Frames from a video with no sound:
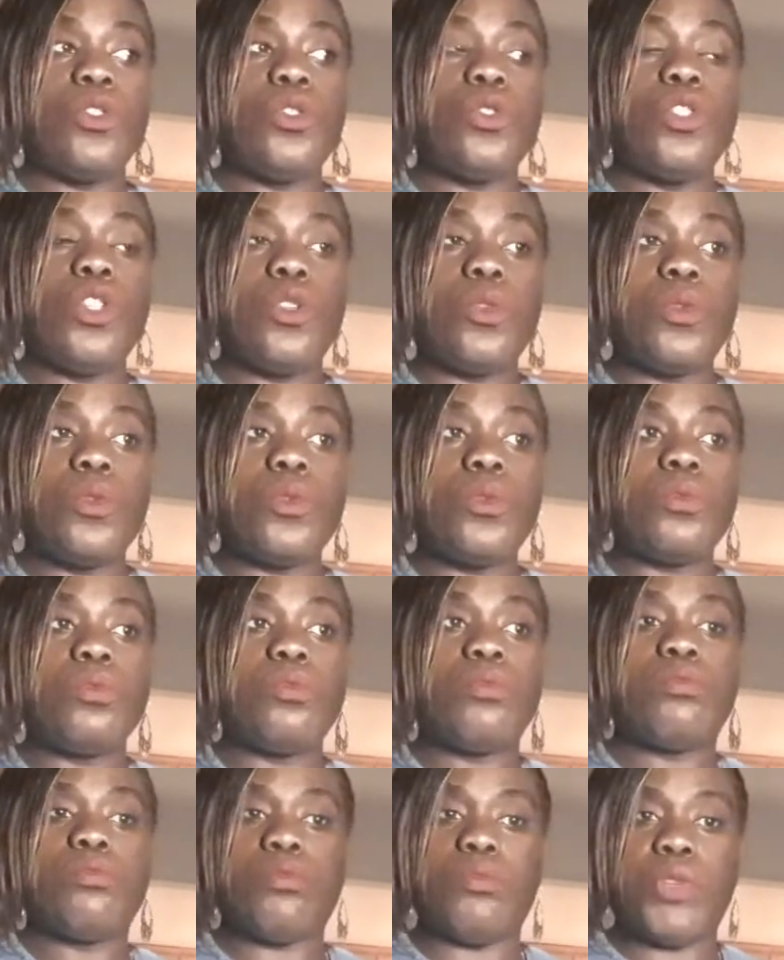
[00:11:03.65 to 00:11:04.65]
You know
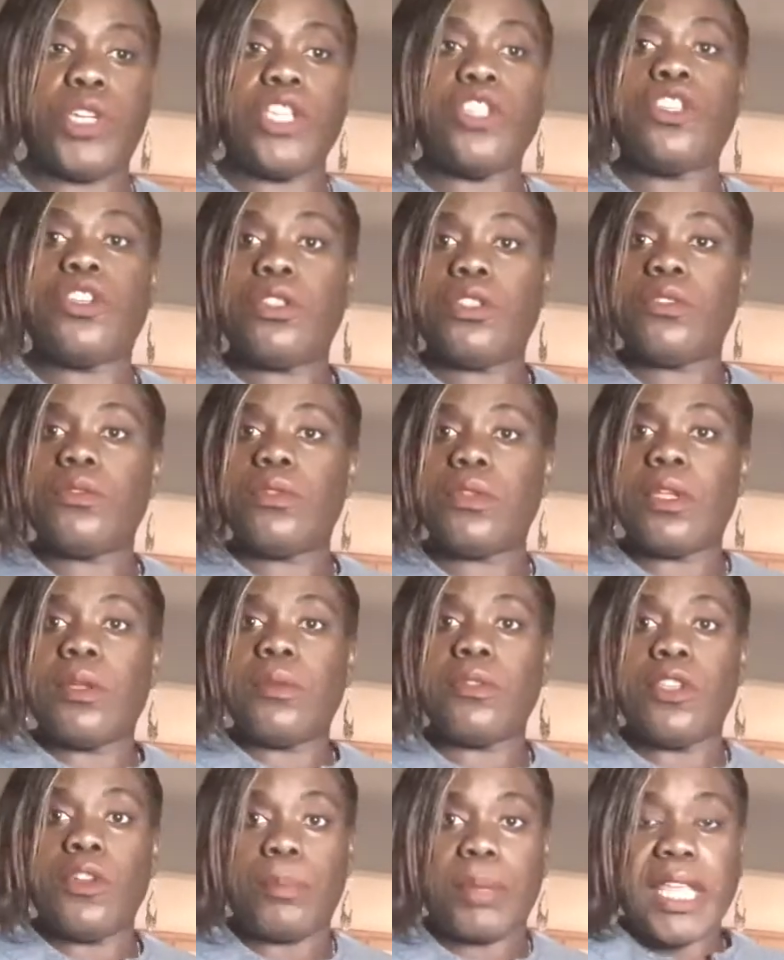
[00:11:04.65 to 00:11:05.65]
where
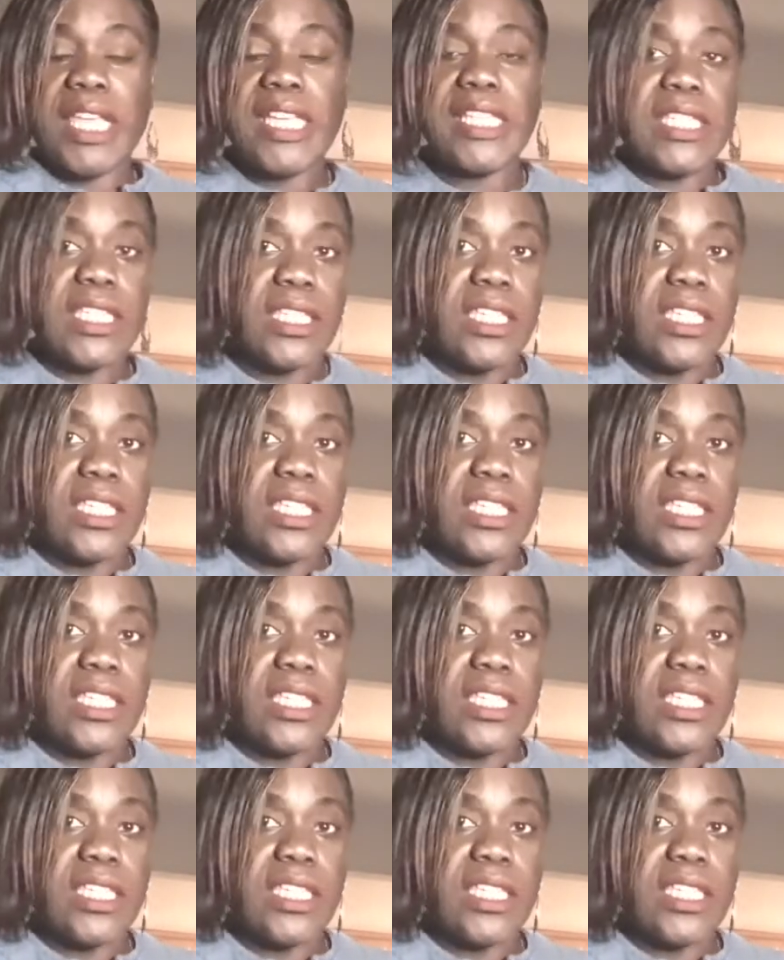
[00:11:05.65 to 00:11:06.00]
your place